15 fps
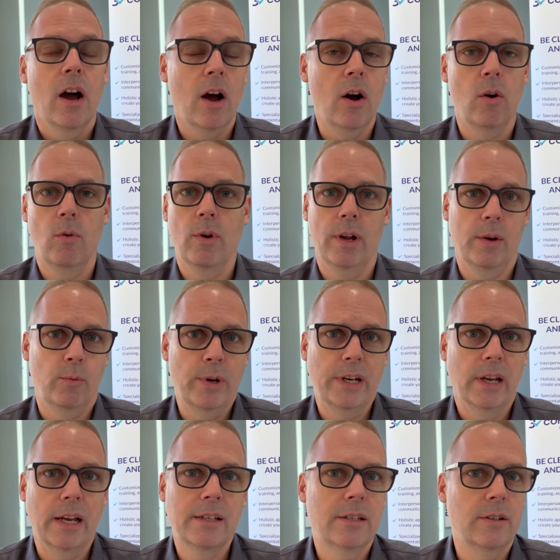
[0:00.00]
oh, well,
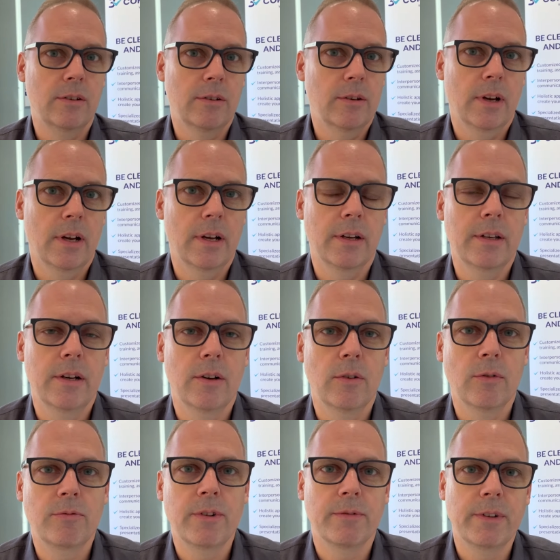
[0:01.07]
we'd like to, uh, you
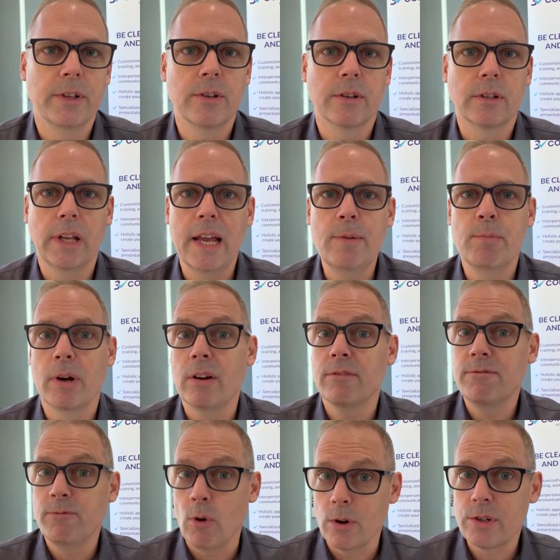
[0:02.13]
know, fulfill your claim, but
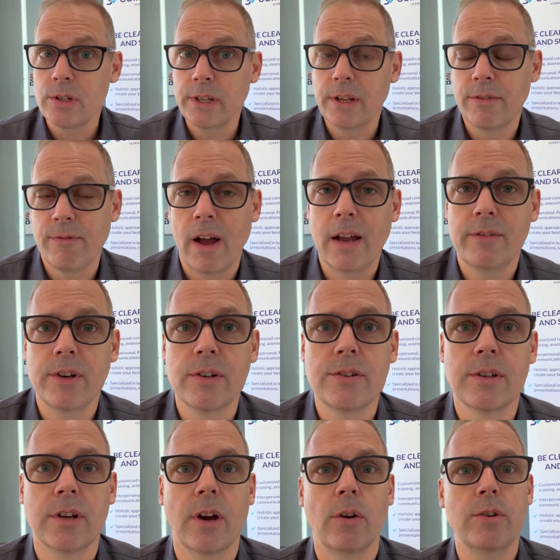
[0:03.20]
unfortunately, five
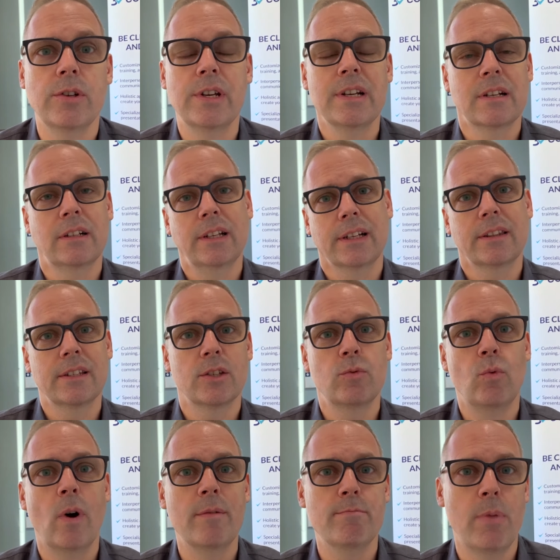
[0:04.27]
years ago, you didn't click
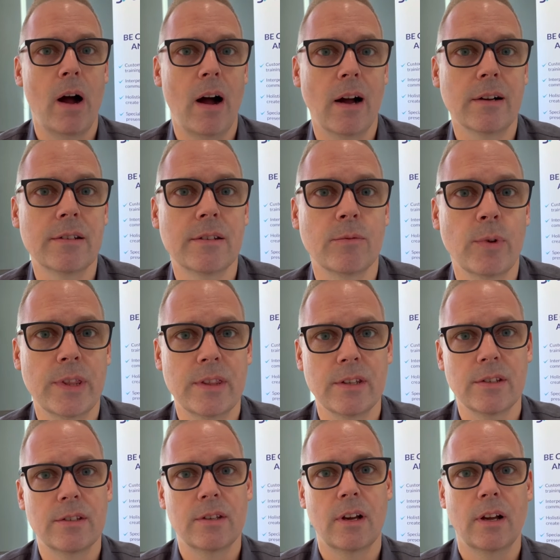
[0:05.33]
this one box with
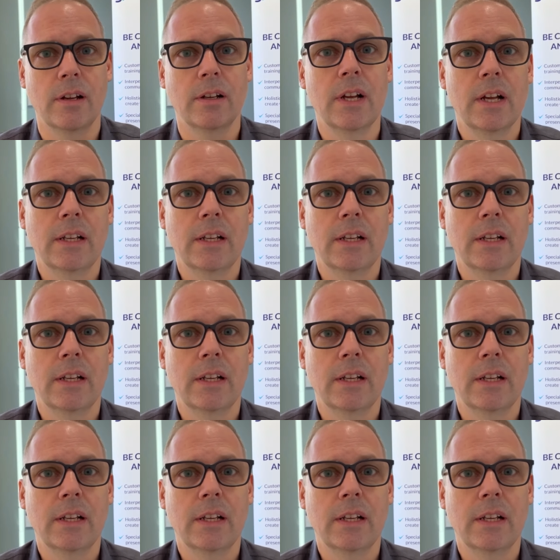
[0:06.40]
this uh,